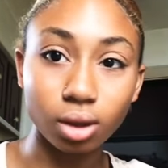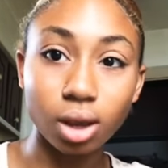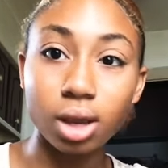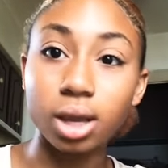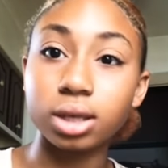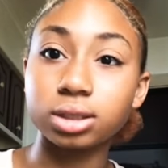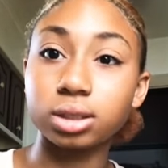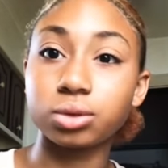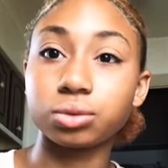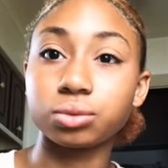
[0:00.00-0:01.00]
And
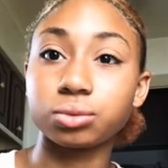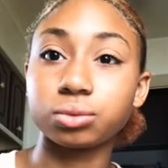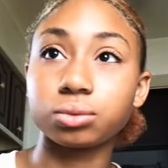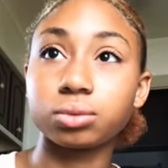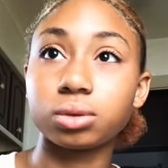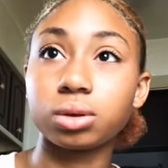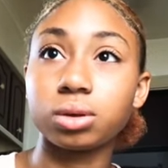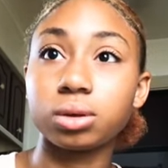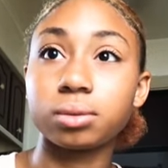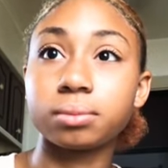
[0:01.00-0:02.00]
so,
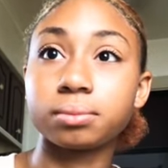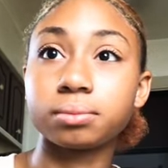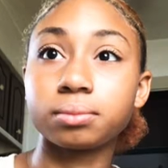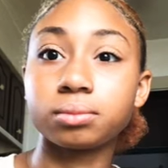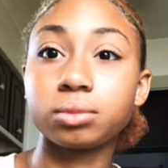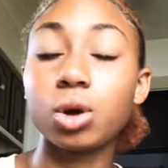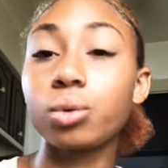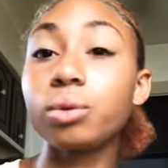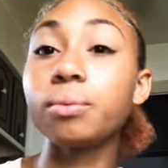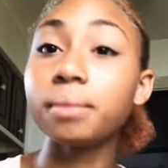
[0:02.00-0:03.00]
no, we
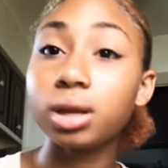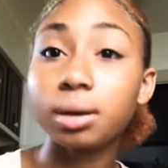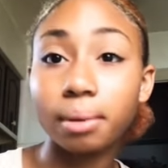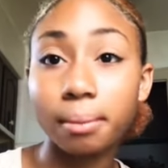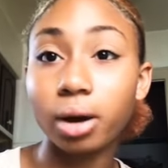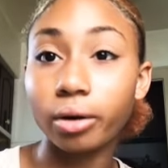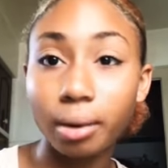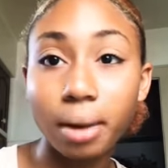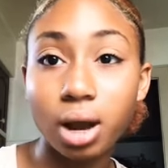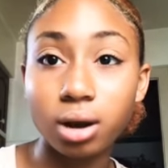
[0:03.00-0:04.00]
meet up at my
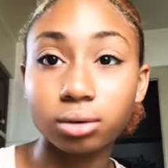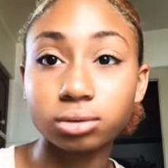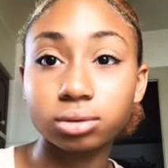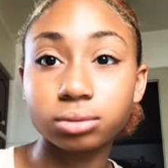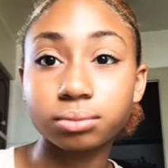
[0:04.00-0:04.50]
grandma's house.